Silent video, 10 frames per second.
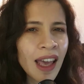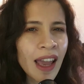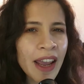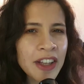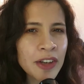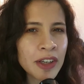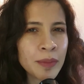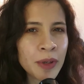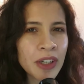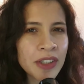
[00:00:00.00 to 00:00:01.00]
And your
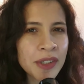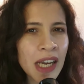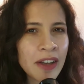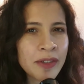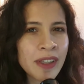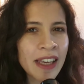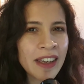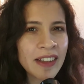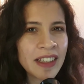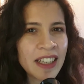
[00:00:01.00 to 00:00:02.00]
computer sounds like
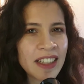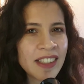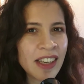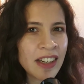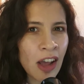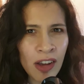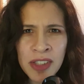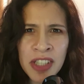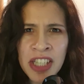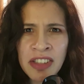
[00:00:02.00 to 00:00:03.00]
it needs an
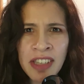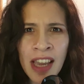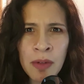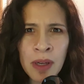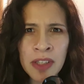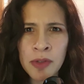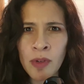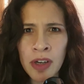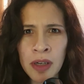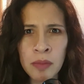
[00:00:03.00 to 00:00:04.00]
oxygen tank when it's
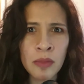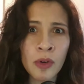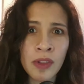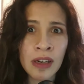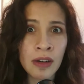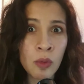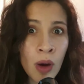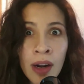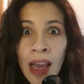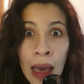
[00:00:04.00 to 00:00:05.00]
running more than
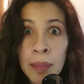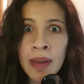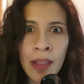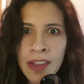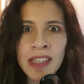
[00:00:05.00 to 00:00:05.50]
one app at the same